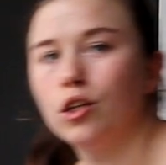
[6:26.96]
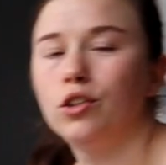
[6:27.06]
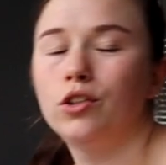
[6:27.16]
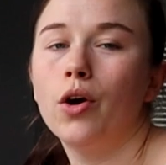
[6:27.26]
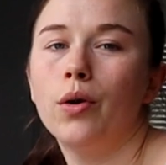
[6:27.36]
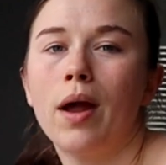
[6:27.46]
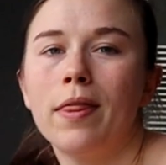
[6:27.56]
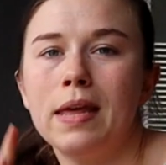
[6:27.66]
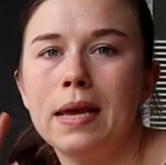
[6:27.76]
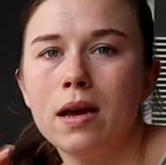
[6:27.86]
So
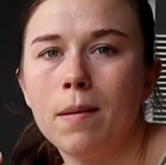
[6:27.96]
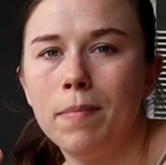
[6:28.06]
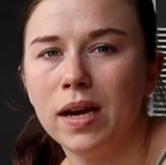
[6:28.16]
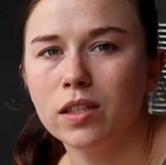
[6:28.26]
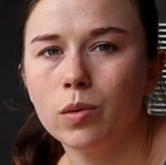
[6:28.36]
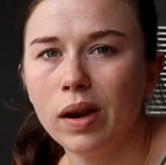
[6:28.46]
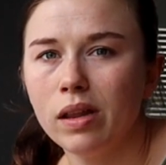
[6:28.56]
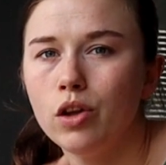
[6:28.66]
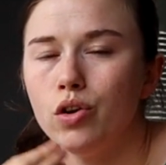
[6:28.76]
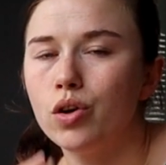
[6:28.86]
the best way
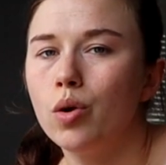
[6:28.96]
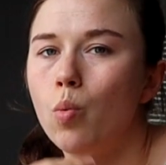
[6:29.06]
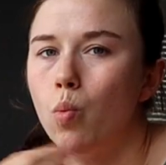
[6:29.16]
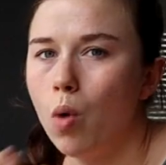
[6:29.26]
that you can